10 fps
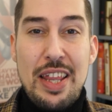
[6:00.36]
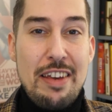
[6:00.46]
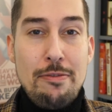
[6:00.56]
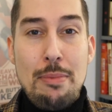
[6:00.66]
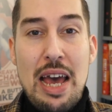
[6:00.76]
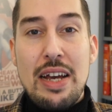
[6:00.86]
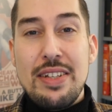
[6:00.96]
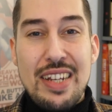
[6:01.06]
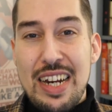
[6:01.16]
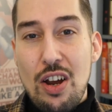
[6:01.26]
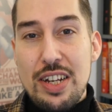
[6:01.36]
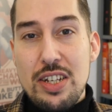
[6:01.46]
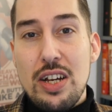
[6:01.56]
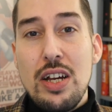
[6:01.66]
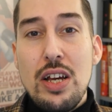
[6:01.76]
that they've met, and they like
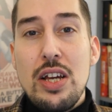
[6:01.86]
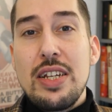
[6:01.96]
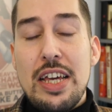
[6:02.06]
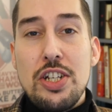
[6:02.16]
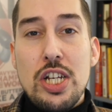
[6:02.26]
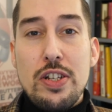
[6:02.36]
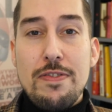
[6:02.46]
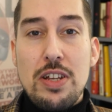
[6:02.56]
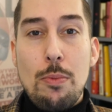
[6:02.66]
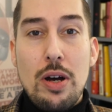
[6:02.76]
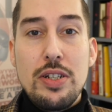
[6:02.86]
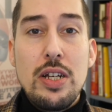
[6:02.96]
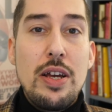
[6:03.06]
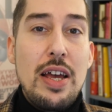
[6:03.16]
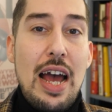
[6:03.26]
to get the gist of someone.
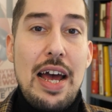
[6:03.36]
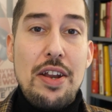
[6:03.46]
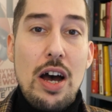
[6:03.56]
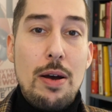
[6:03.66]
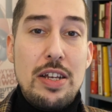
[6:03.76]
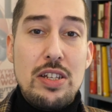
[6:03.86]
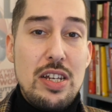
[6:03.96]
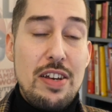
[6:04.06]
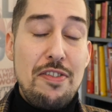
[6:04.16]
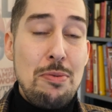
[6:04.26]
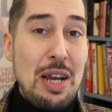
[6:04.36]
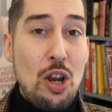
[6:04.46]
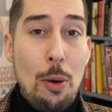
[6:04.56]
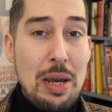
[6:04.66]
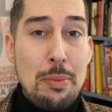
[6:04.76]
And if you meet a
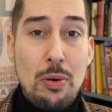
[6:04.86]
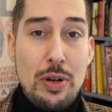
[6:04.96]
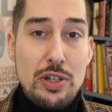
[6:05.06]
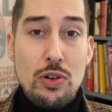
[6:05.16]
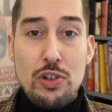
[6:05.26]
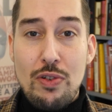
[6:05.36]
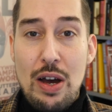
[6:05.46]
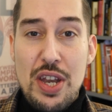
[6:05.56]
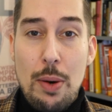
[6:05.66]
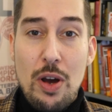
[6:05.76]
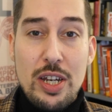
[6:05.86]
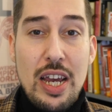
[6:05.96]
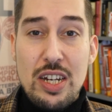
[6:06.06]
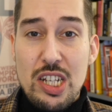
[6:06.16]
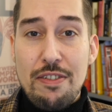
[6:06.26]
lot of people and you're out
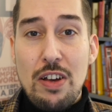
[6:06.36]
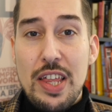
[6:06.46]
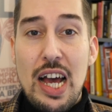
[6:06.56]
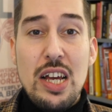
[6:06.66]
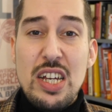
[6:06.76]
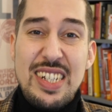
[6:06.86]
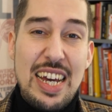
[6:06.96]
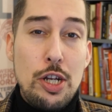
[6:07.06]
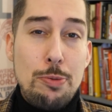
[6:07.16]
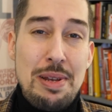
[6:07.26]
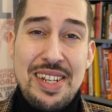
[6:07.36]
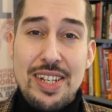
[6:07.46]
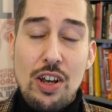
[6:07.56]
networking, stuff like that, get those business